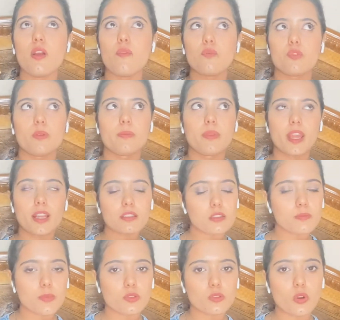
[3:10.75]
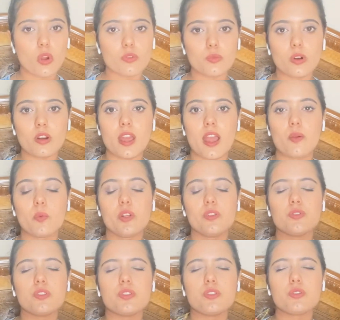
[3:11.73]
From next month onward, I will
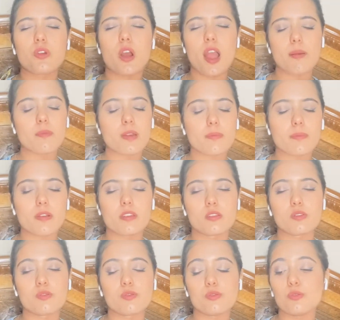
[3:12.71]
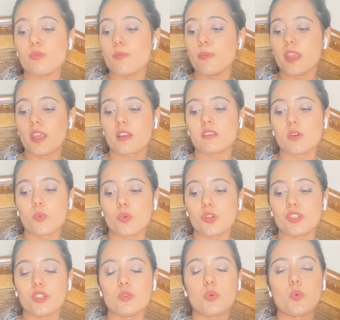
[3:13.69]
try my best to make the
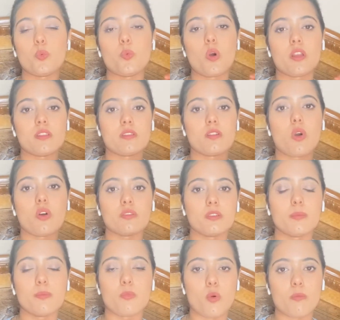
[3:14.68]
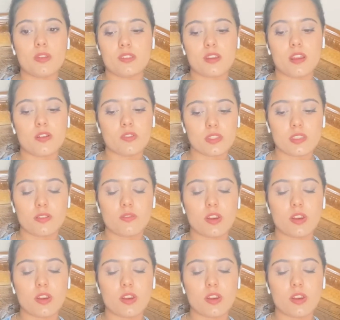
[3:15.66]
video one on the moment I receive,